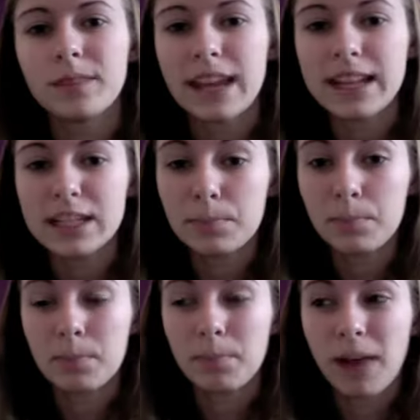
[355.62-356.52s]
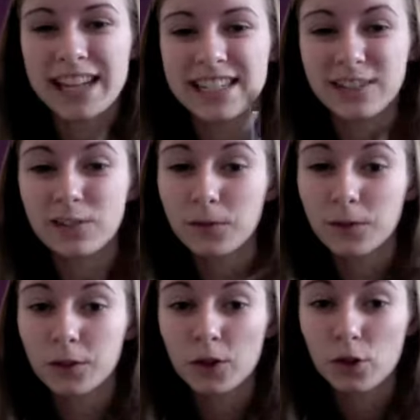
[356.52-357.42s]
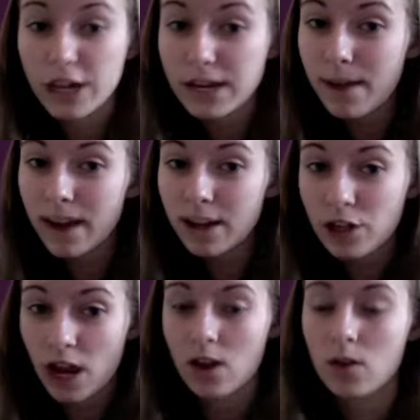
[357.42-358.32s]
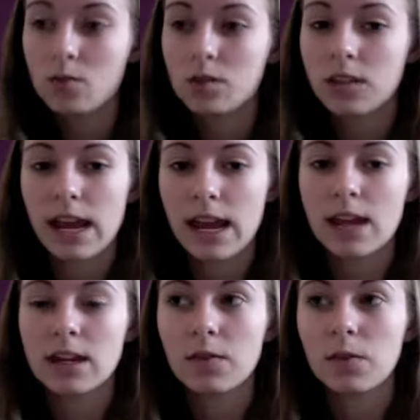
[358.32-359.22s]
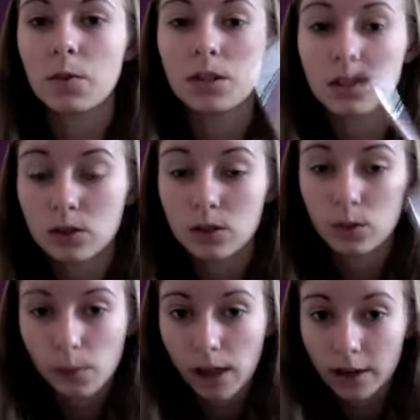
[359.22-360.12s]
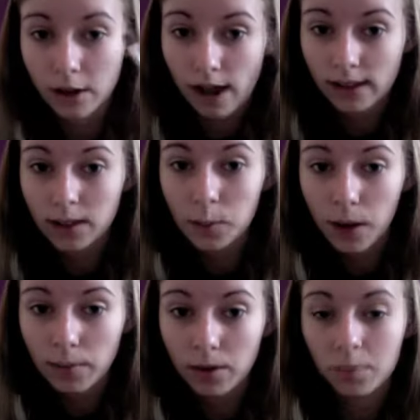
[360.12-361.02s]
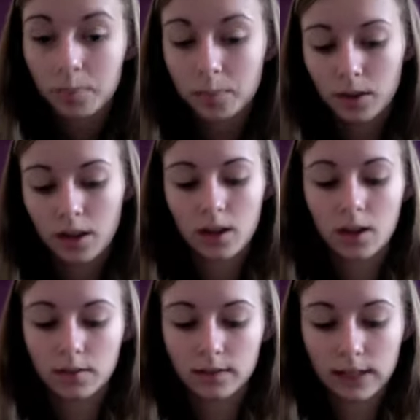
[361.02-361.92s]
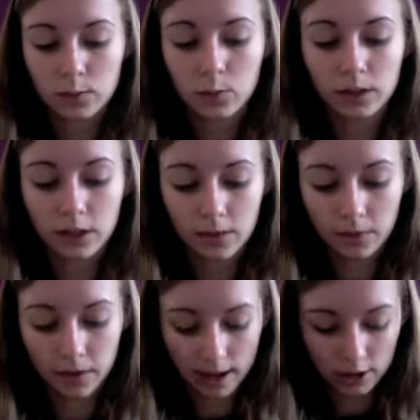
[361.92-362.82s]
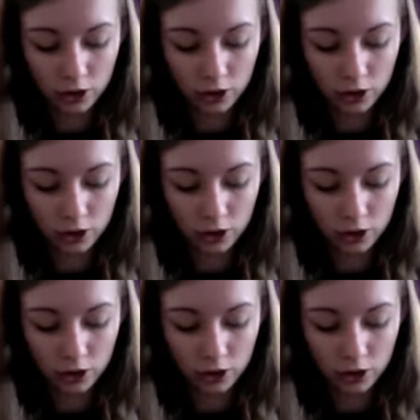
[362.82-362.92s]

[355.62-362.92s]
it's ideal for cream eyeshadows, and if you want to use it to apply your eyelid primer, that's really good for that